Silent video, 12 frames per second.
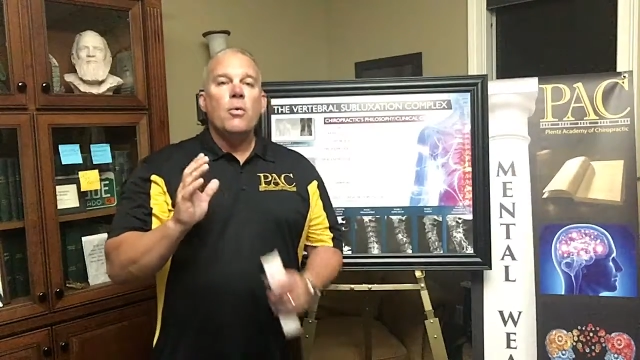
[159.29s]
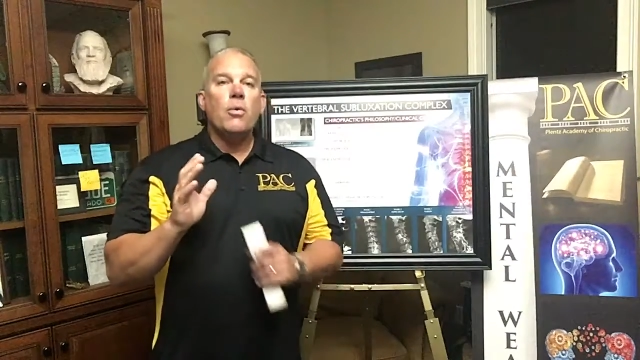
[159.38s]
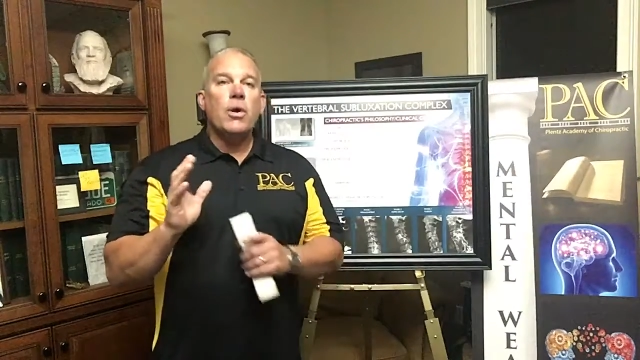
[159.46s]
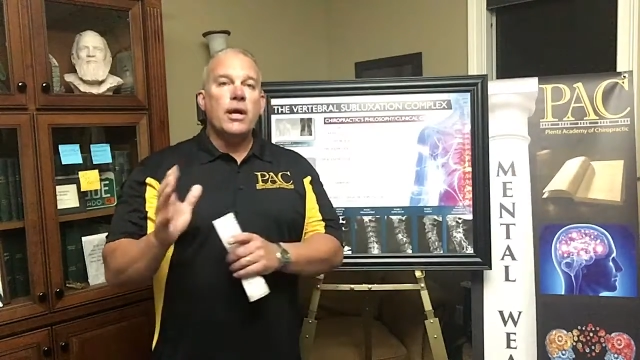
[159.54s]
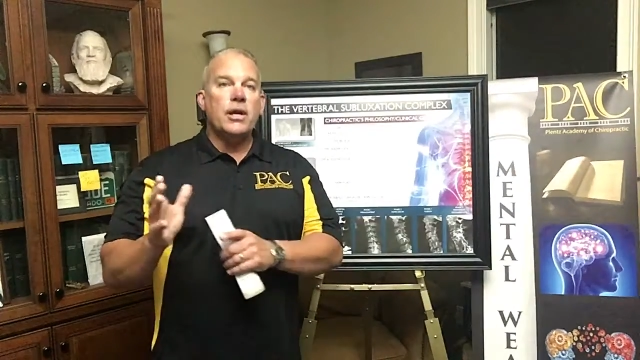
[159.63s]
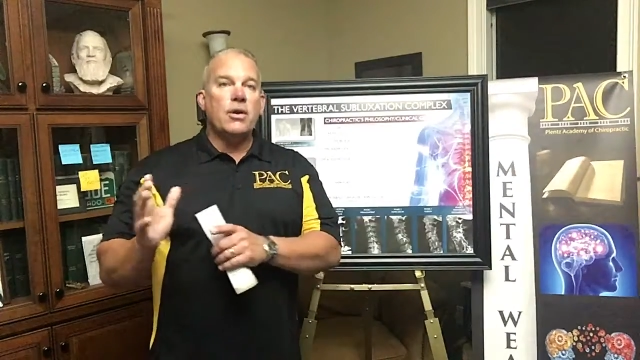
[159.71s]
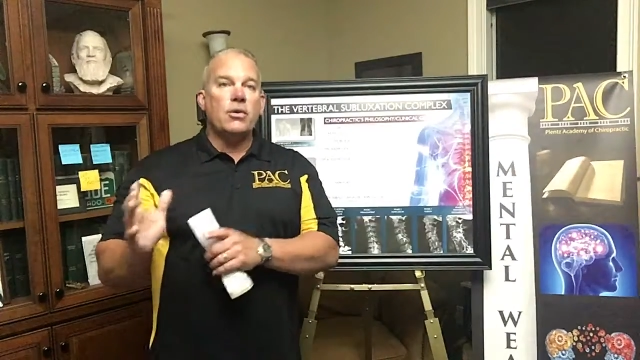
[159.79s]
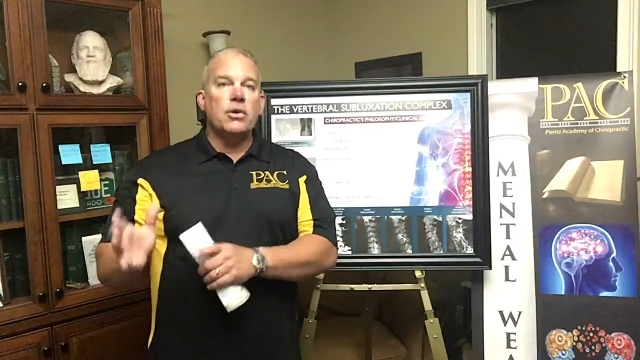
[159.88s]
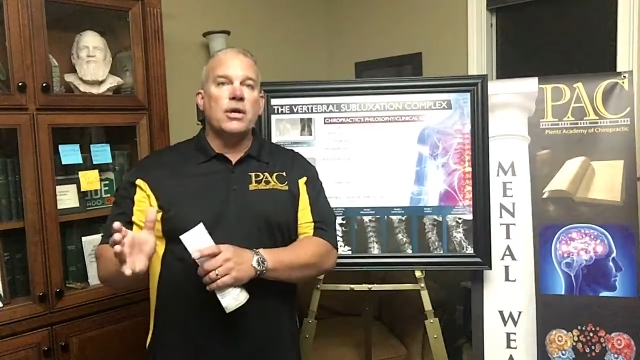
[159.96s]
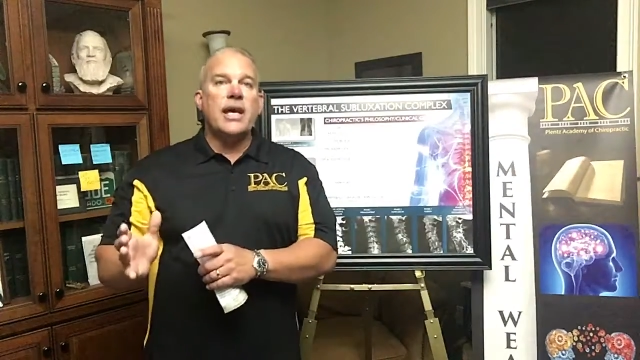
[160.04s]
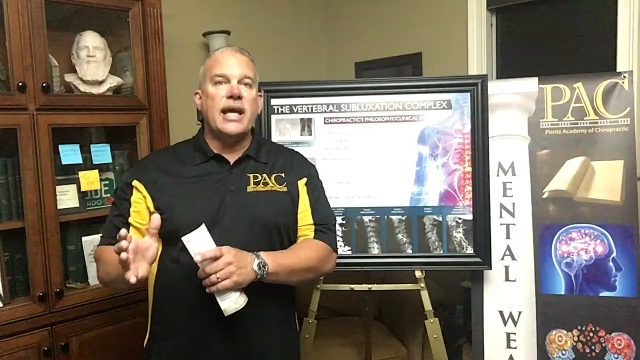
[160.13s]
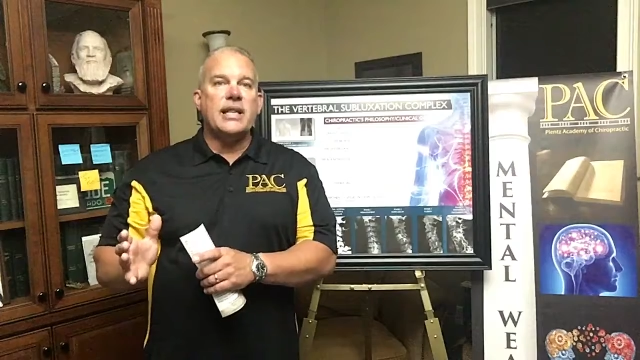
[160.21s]
we're going to go
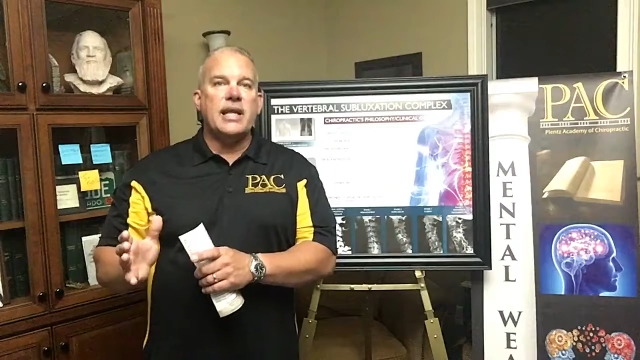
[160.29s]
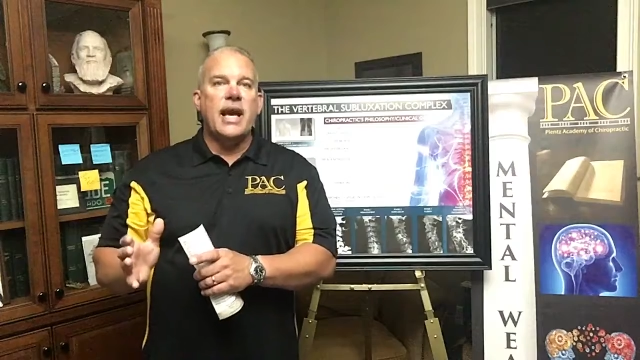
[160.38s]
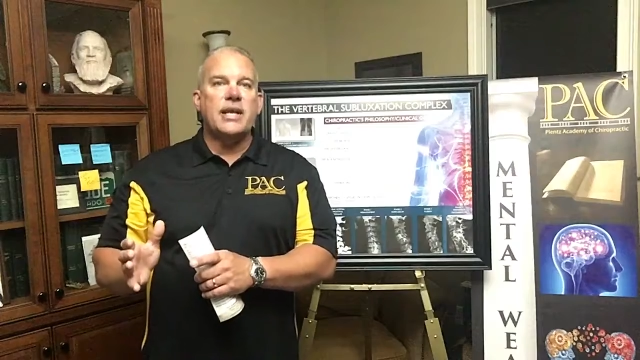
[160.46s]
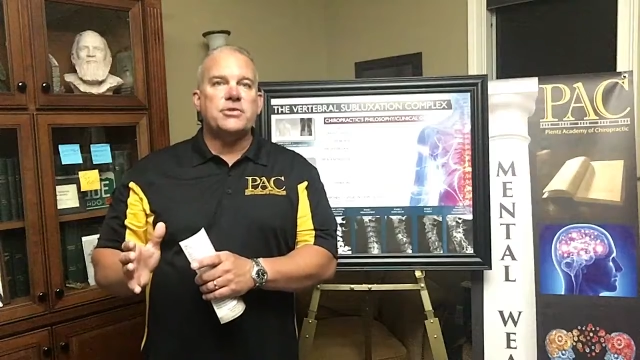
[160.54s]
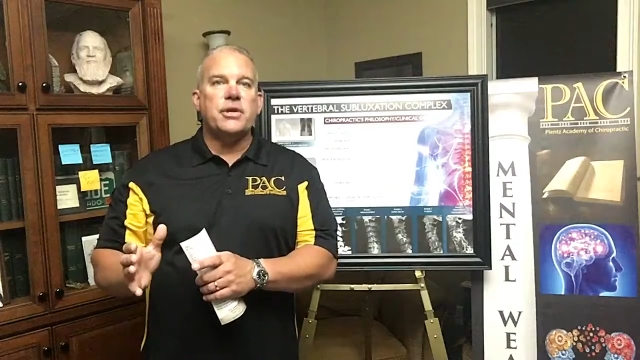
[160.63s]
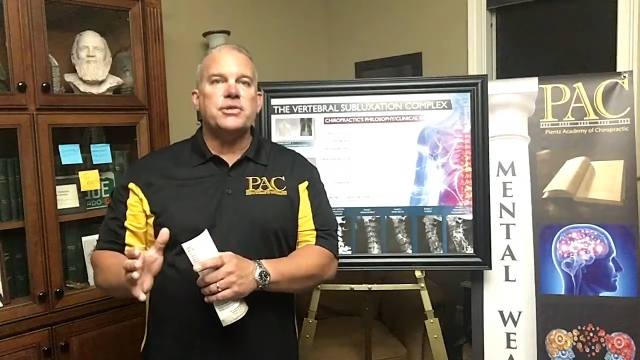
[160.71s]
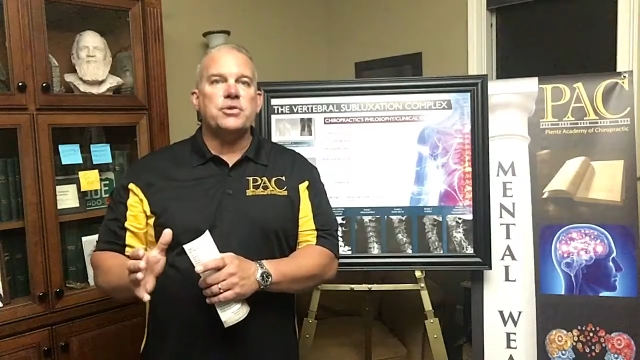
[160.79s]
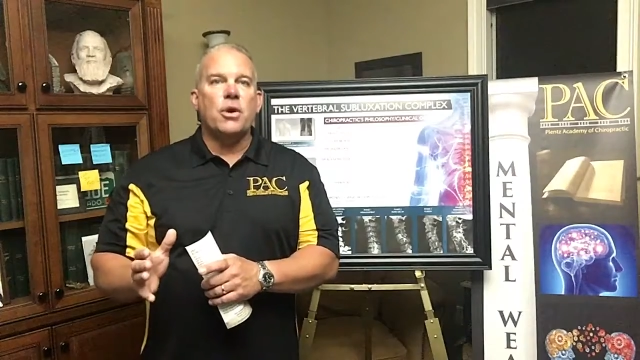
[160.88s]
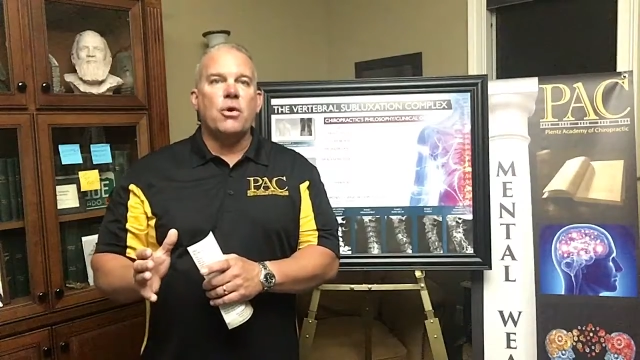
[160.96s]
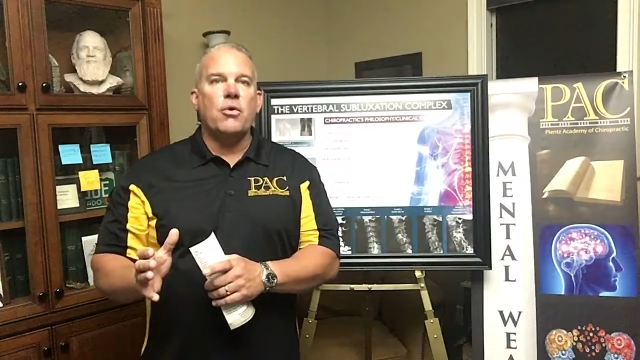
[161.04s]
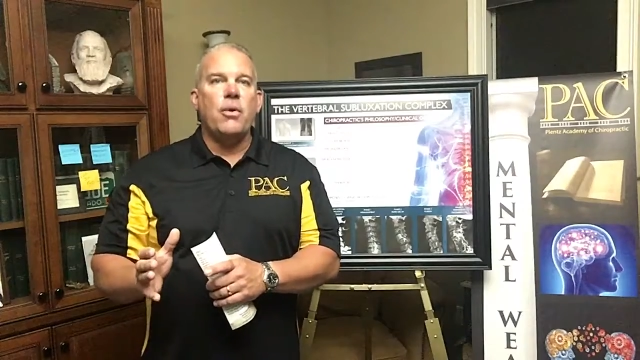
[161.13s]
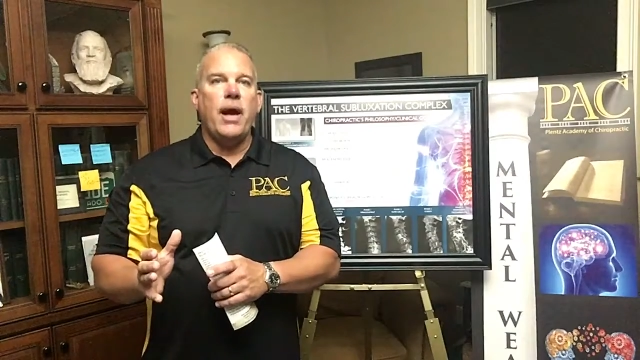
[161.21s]
look at the x-rays
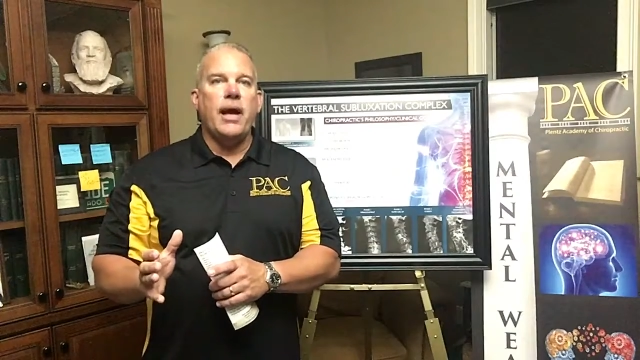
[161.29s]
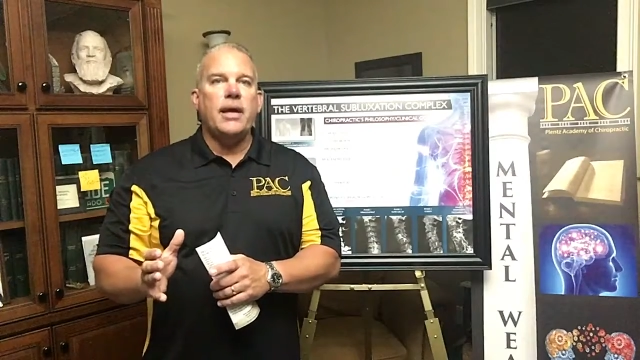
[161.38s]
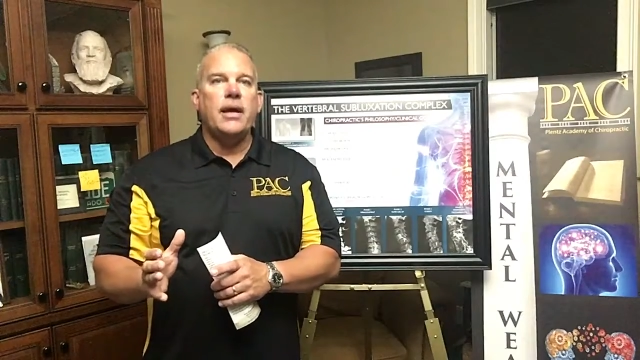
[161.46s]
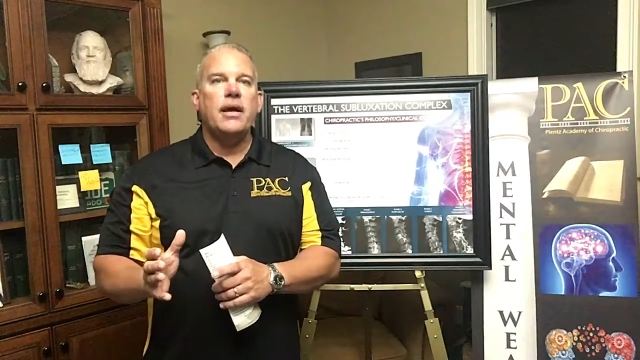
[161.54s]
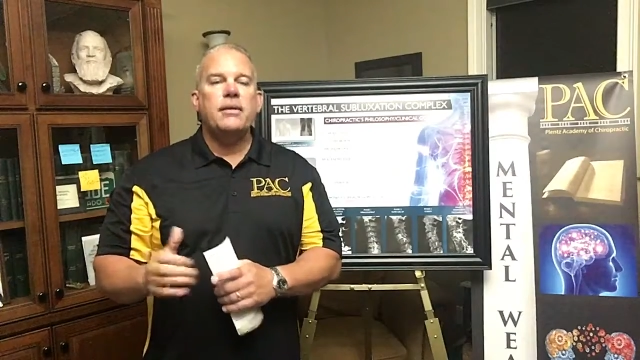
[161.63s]
real quick,